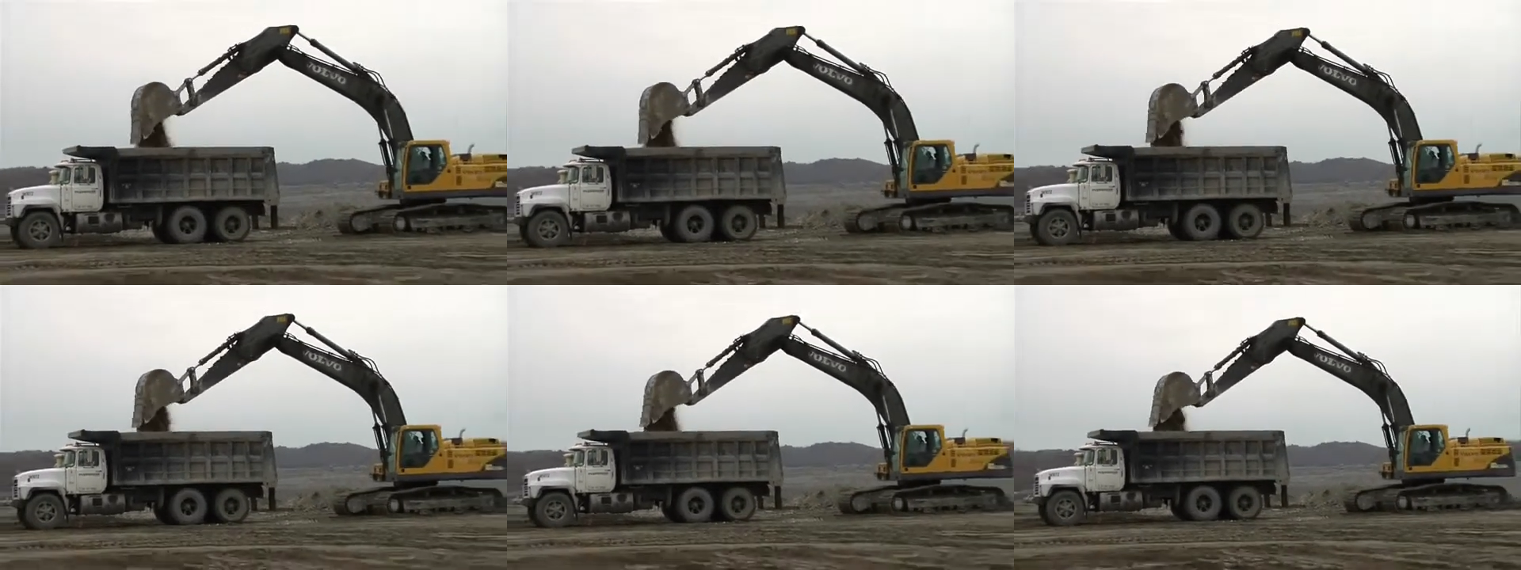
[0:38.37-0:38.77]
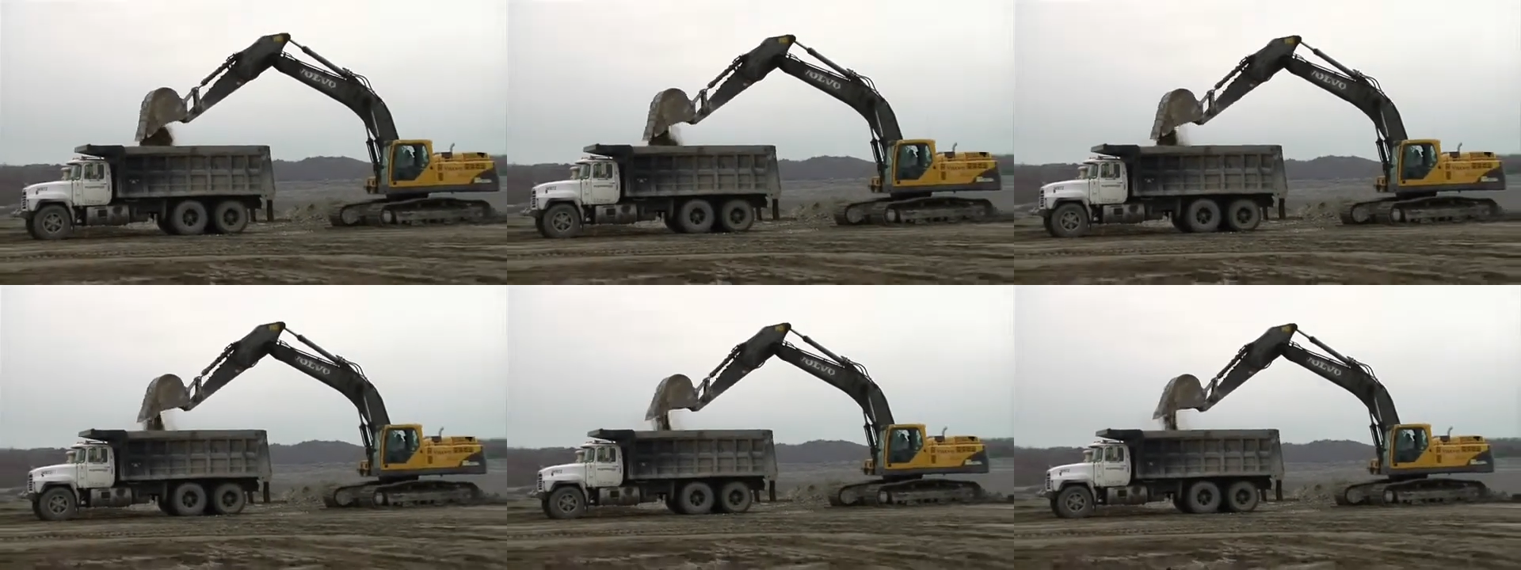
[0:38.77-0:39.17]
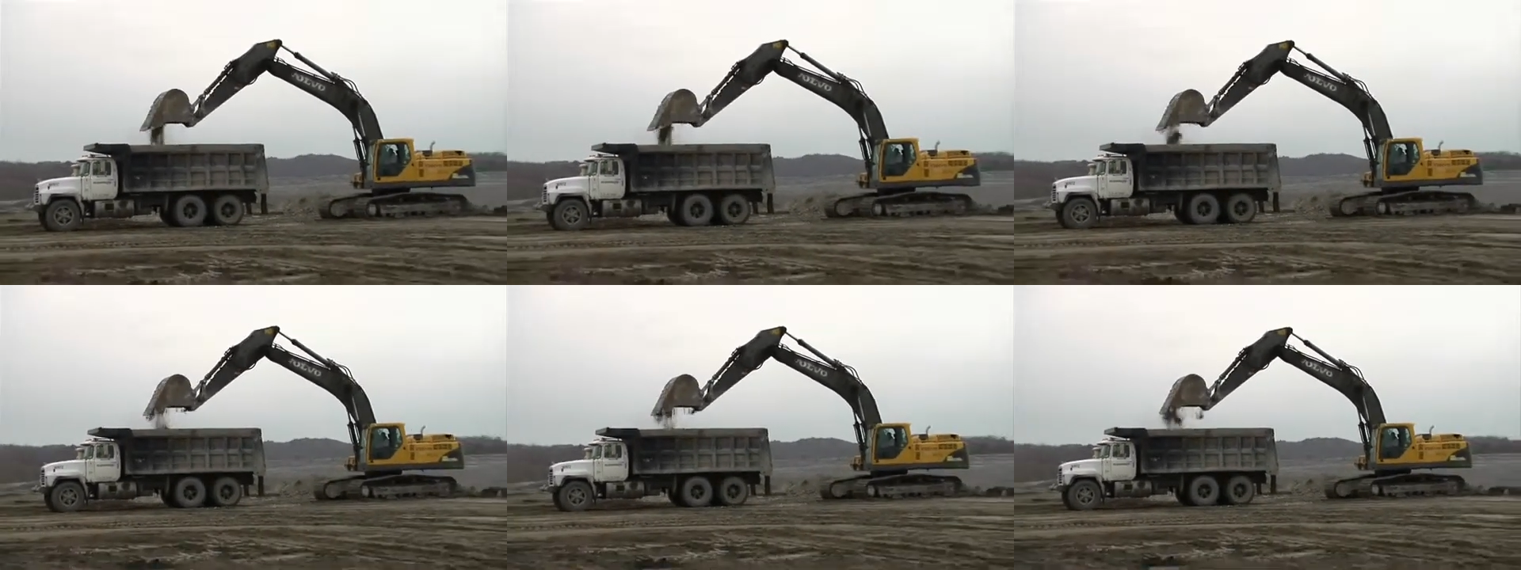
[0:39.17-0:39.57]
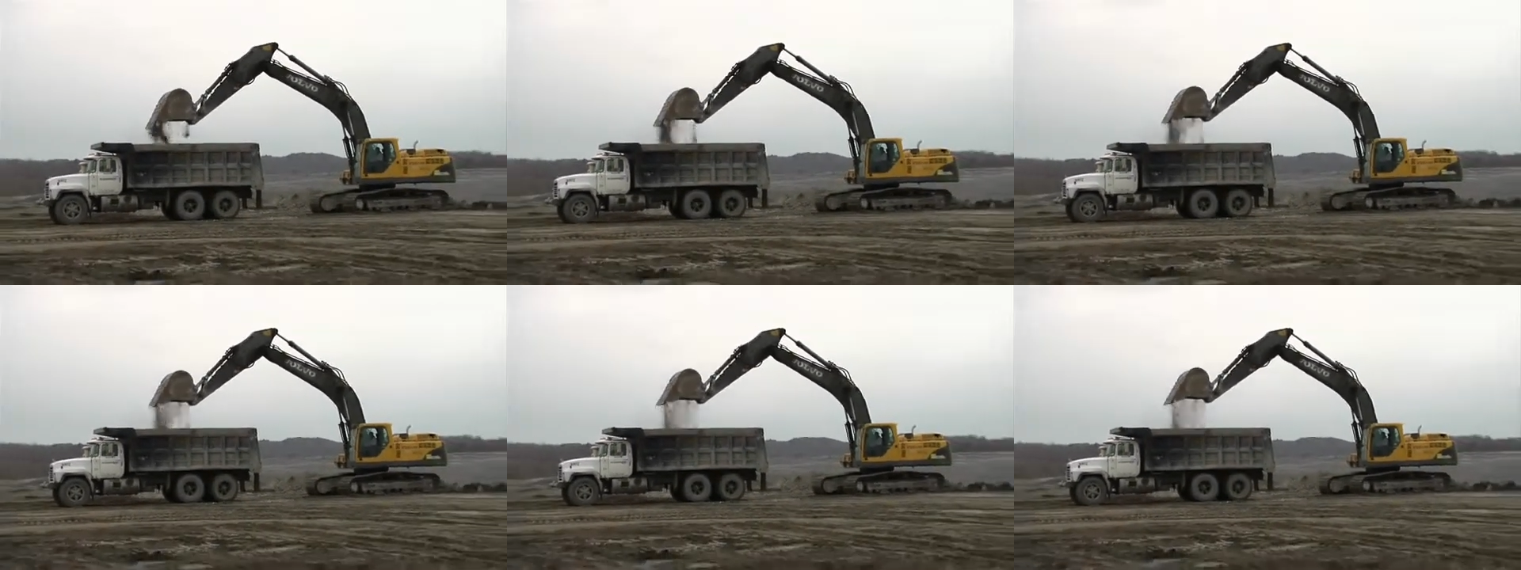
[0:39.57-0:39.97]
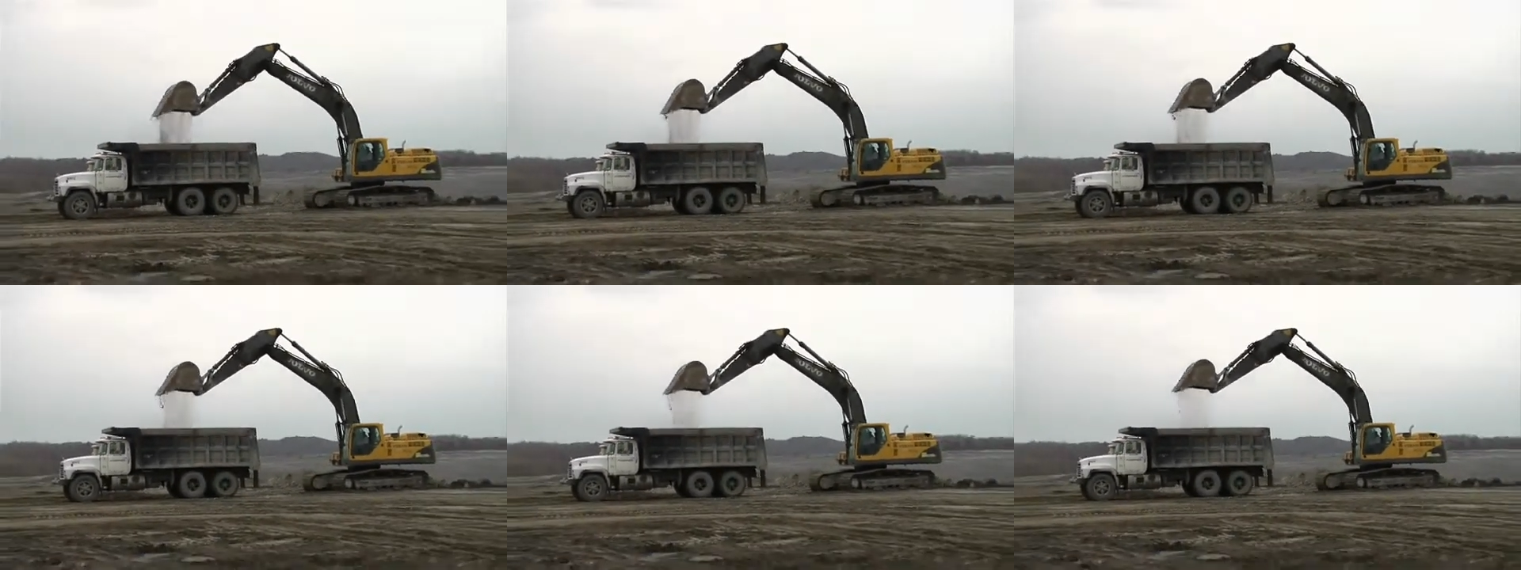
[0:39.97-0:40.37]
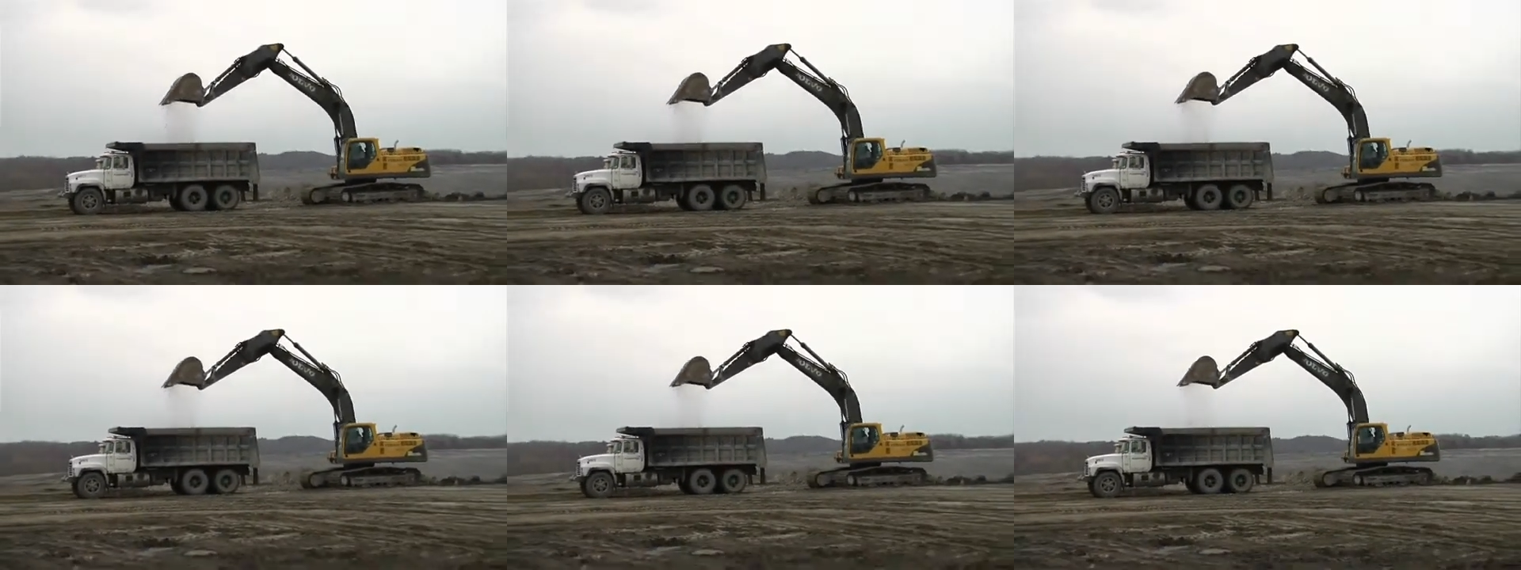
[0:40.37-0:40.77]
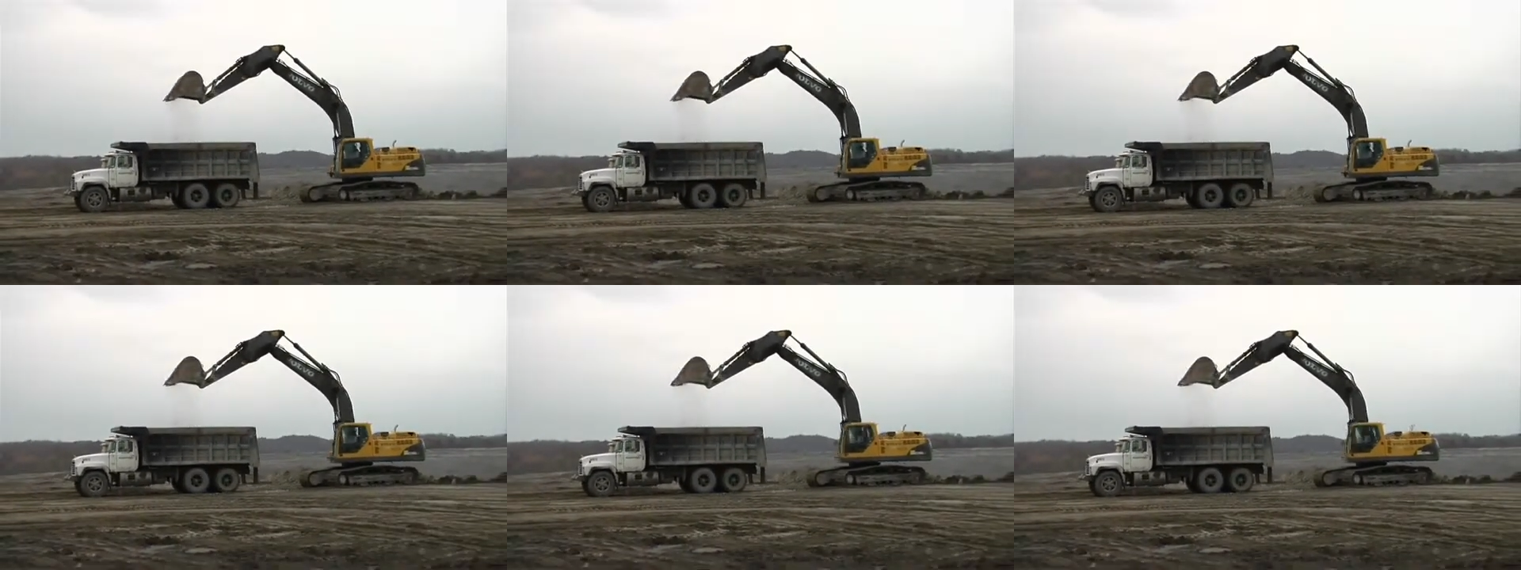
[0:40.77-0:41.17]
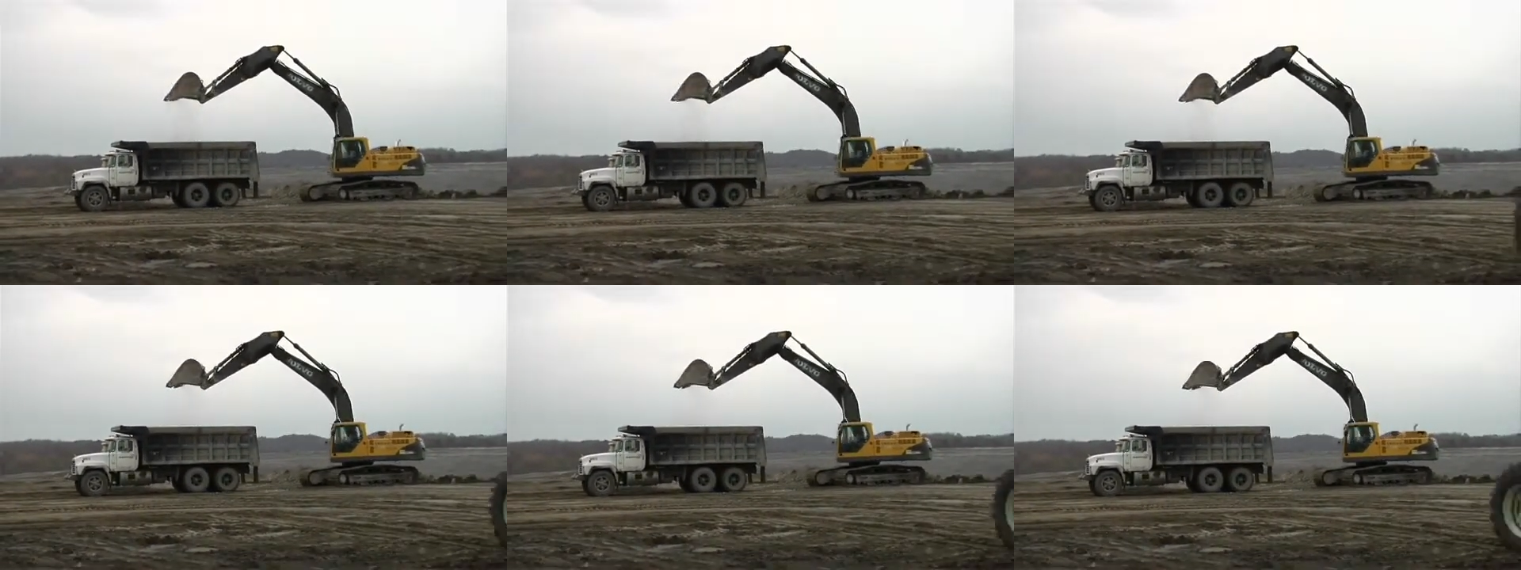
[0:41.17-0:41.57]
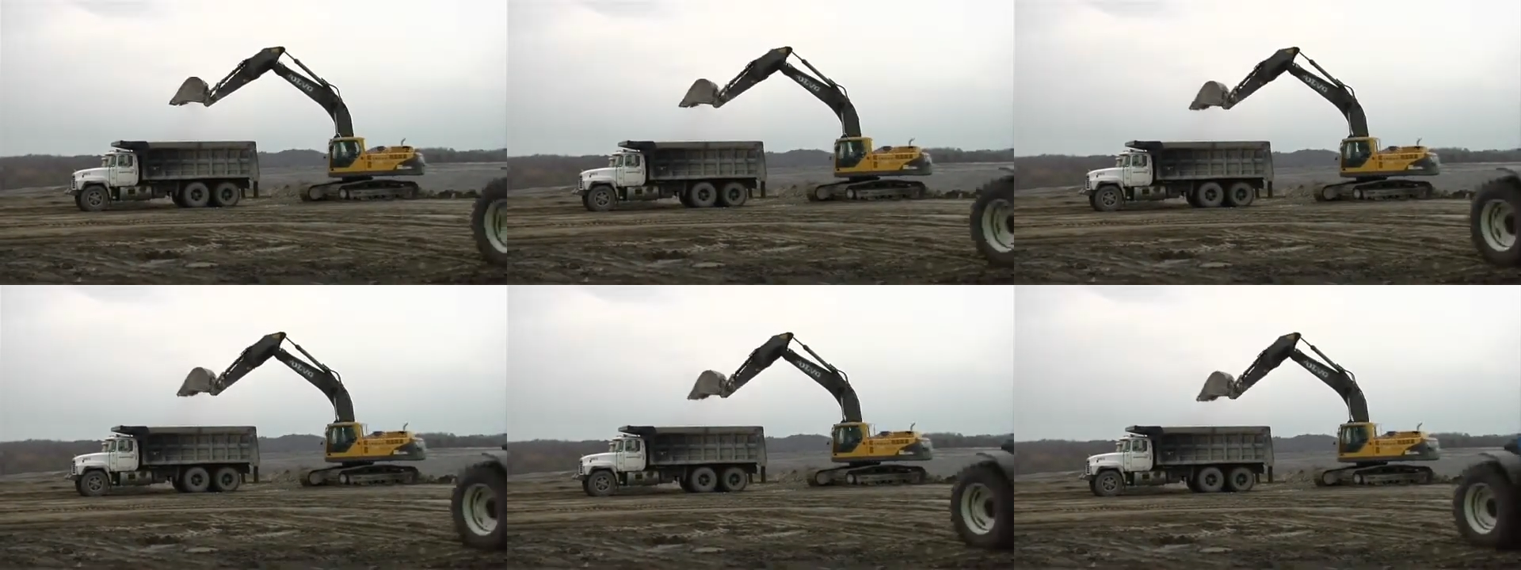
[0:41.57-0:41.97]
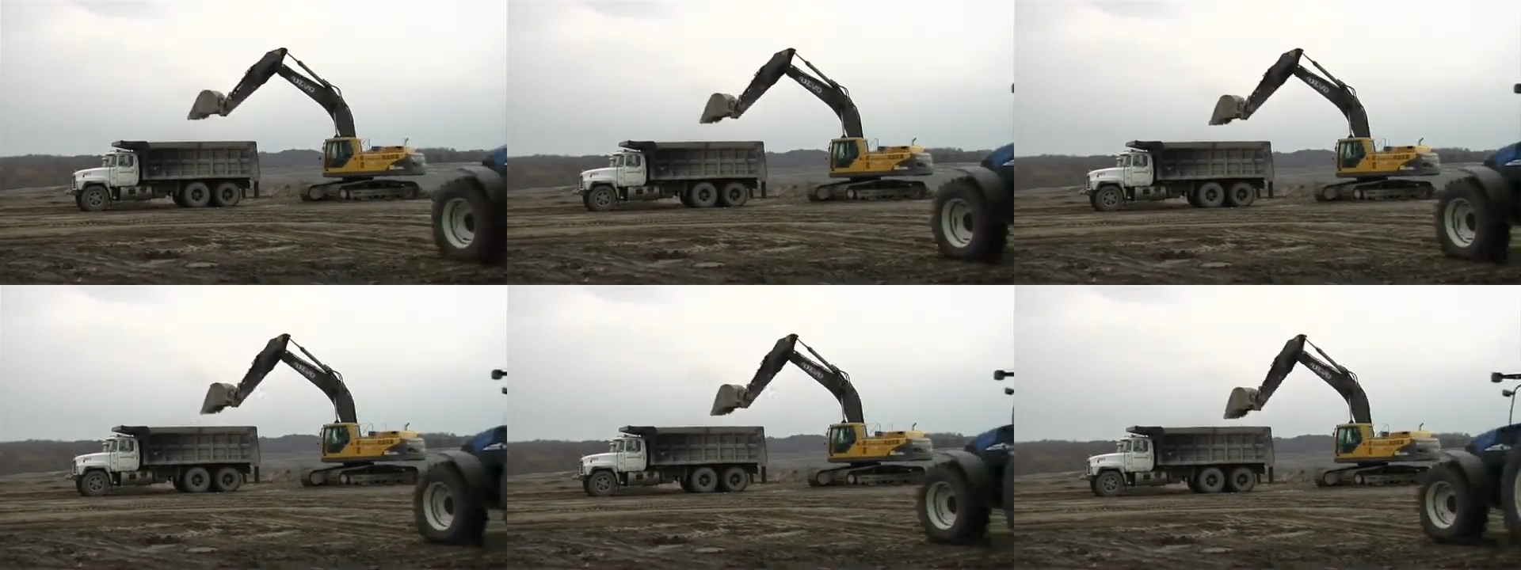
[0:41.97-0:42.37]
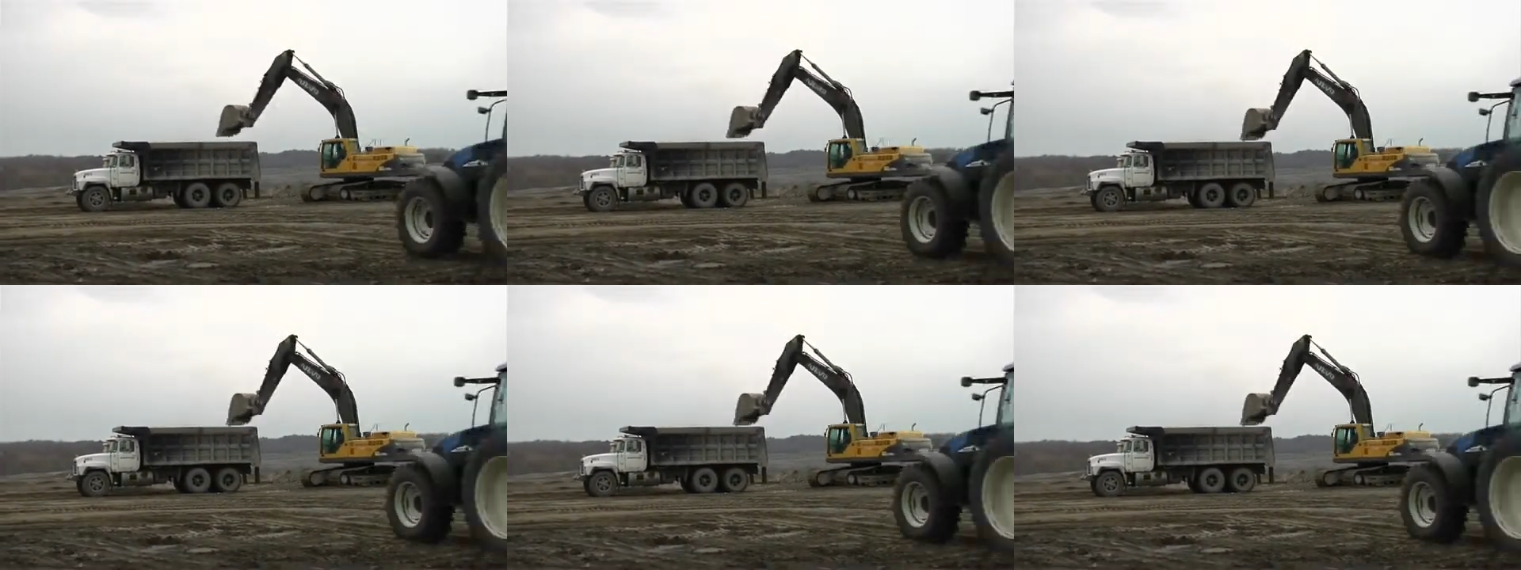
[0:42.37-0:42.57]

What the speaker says: Nobody's mouth can be seen.